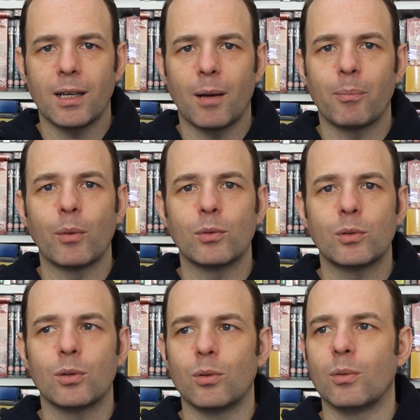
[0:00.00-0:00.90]
about
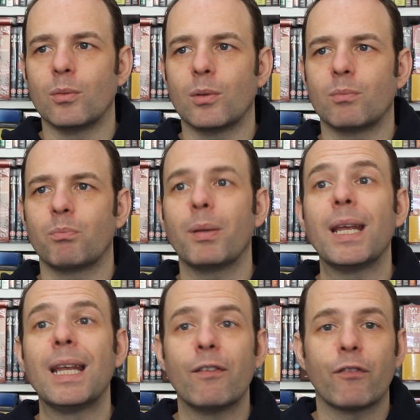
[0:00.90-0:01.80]
to
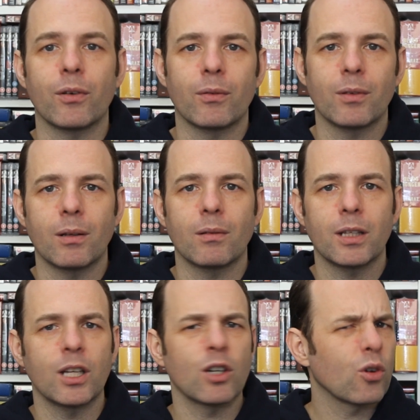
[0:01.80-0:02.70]
pay for
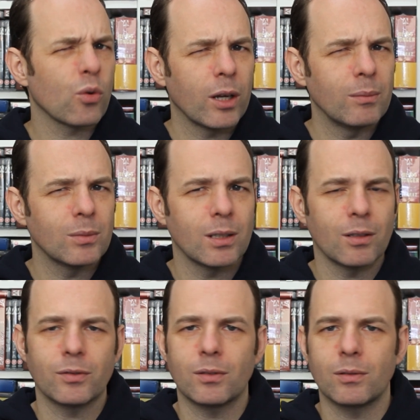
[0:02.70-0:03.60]
their crimes that
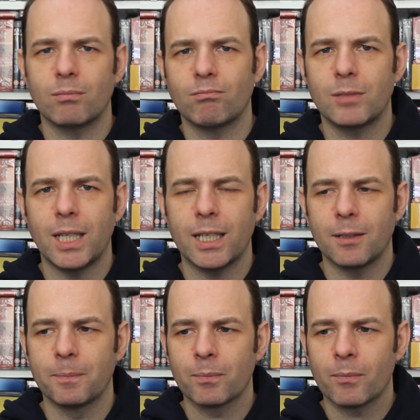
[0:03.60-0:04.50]
they've
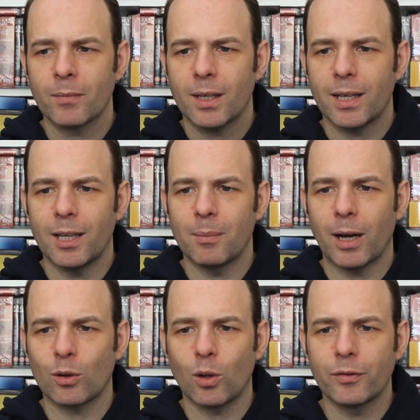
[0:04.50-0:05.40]
taken.
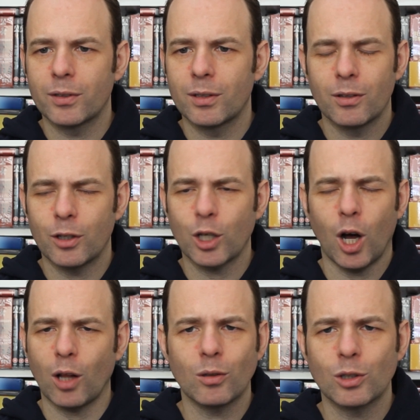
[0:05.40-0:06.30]
I loved the
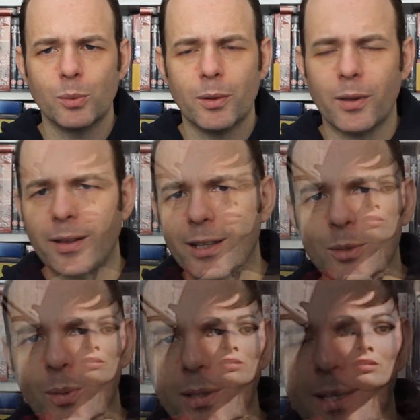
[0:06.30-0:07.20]
colours within
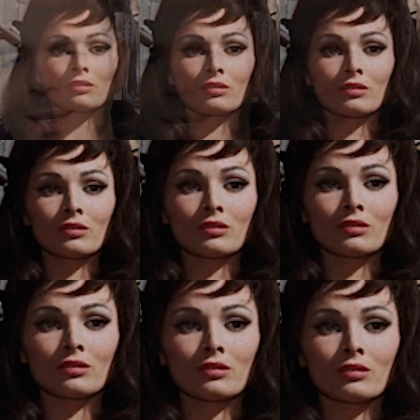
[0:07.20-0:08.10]
this one. It
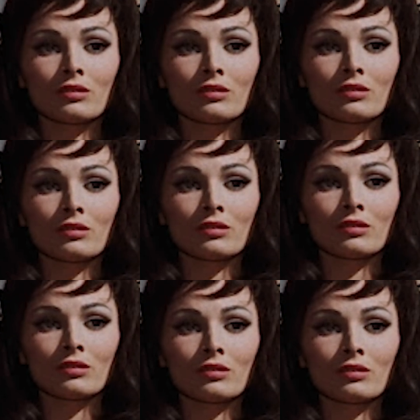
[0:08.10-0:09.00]
has that
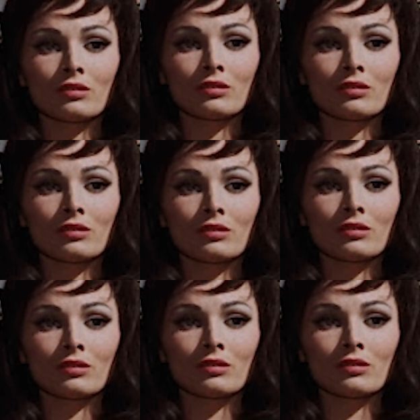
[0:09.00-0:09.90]
kind of technicolour
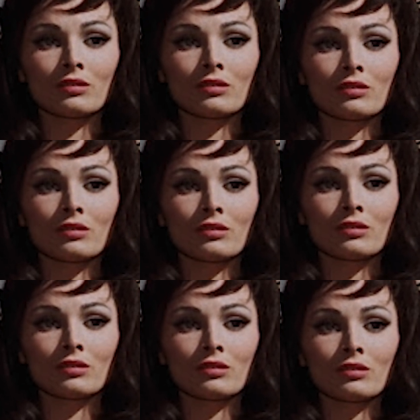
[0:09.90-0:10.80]
feel to it.
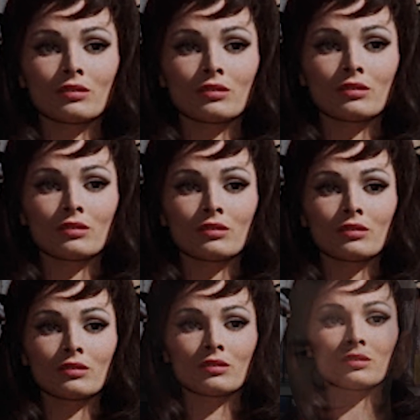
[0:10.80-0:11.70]
Later on, there's a
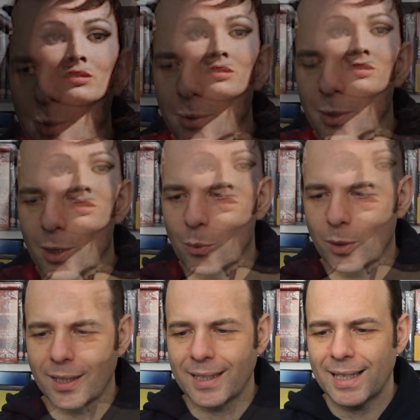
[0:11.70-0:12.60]
moment where
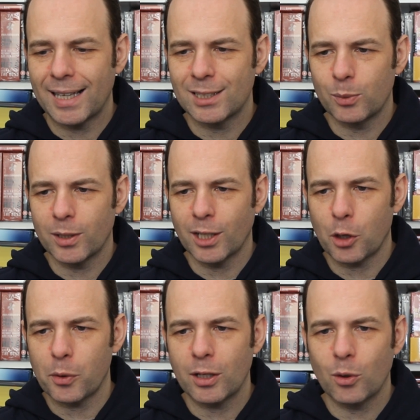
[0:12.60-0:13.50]
one of the guys is wearing a
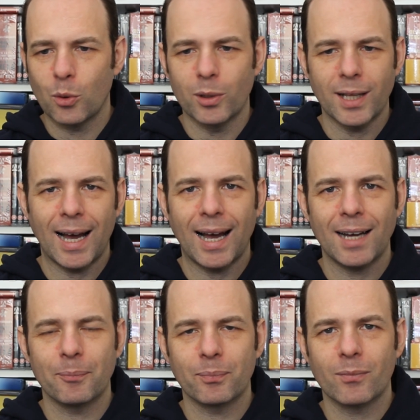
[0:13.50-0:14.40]
green coat and hat,